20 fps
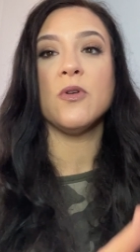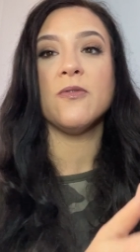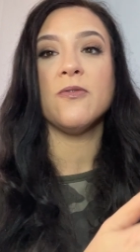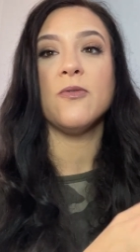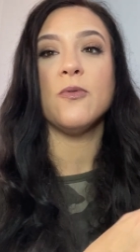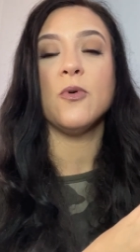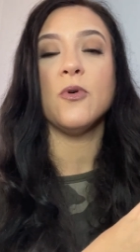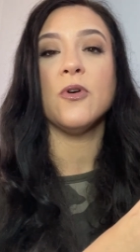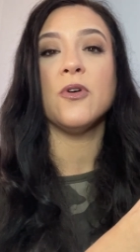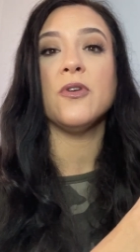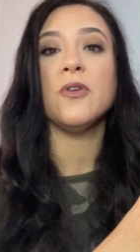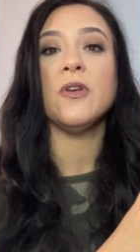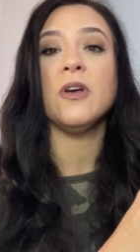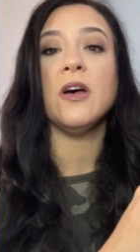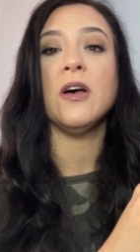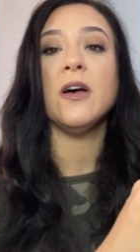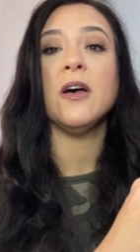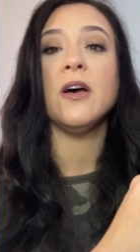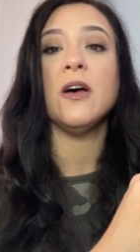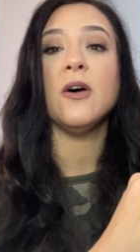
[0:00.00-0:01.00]
for
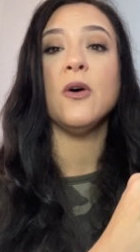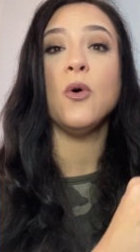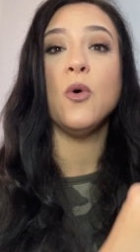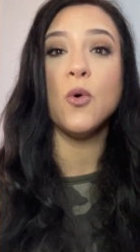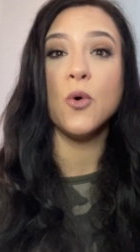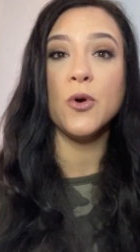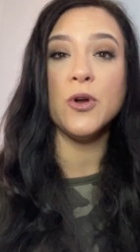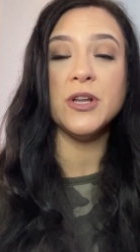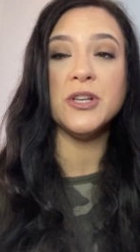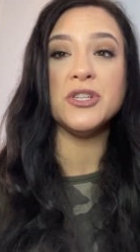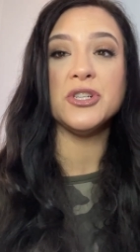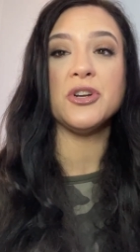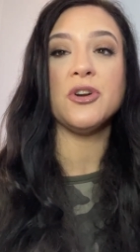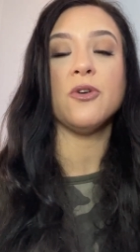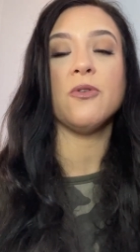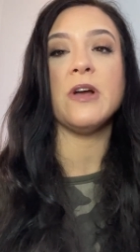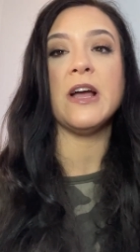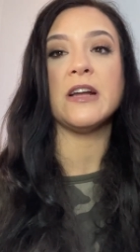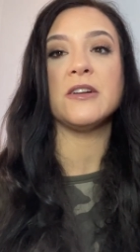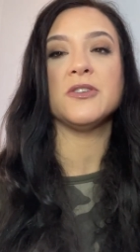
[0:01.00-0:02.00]
uh, orange
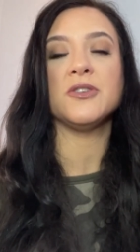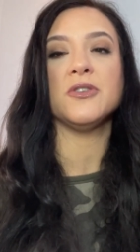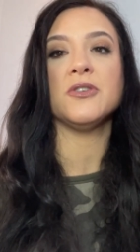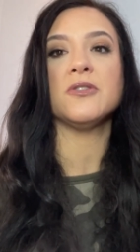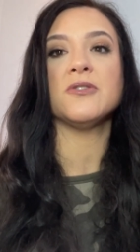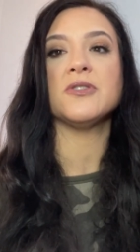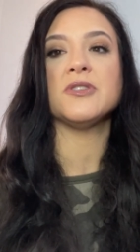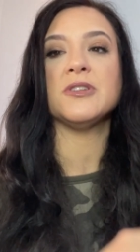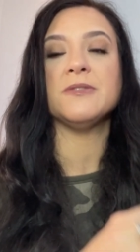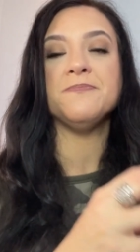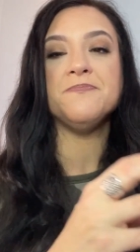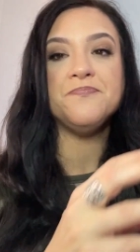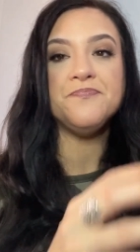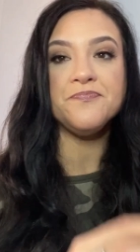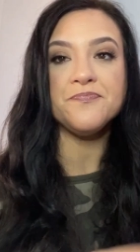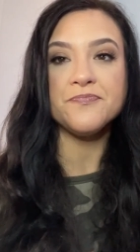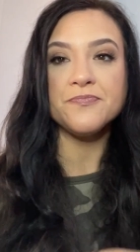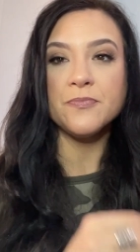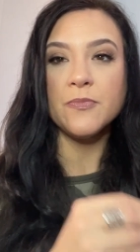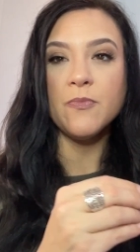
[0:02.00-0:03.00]
correctors
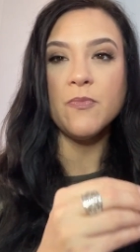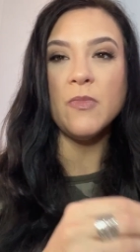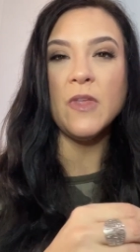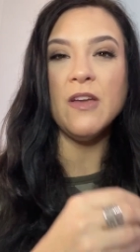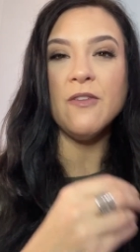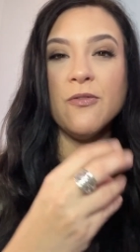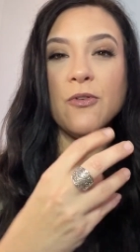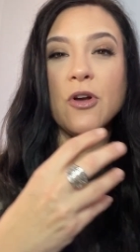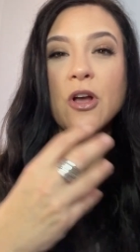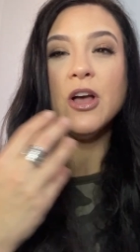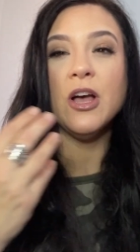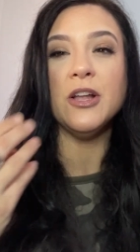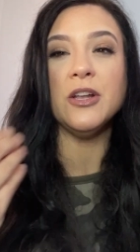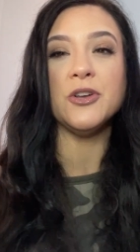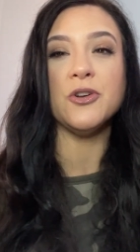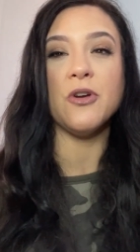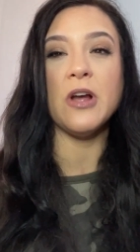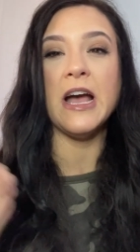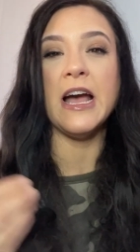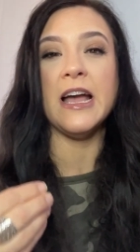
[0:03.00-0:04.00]
for
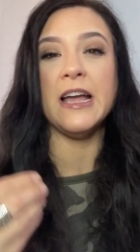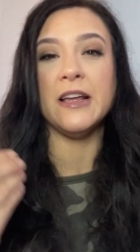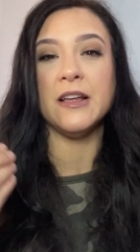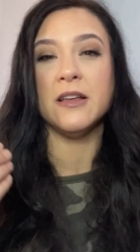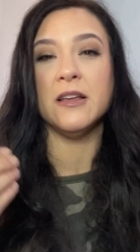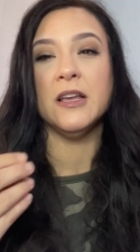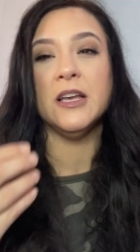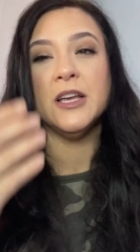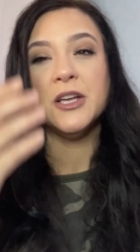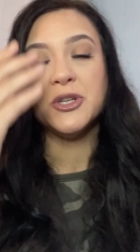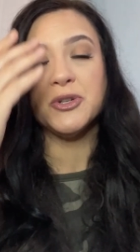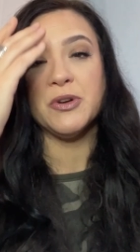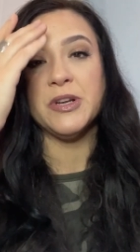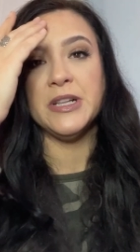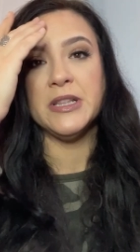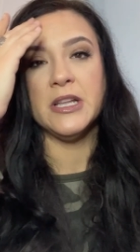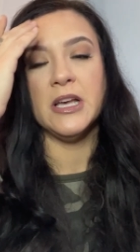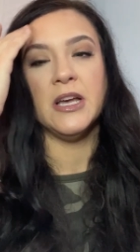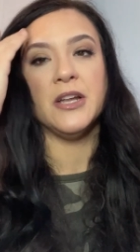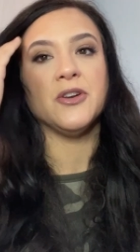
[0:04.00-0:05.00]
under eye
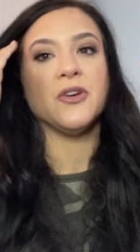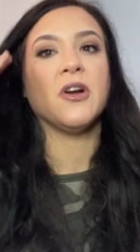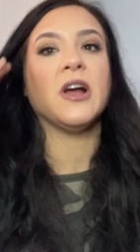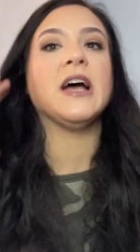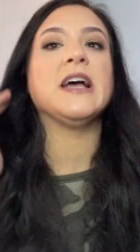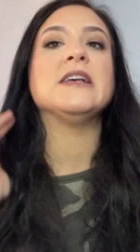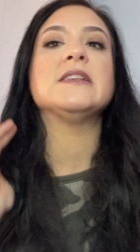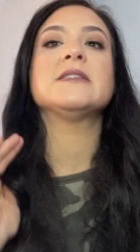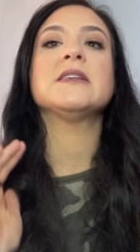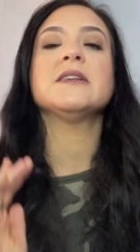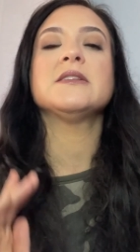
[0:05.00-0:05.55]
treating the under eyes.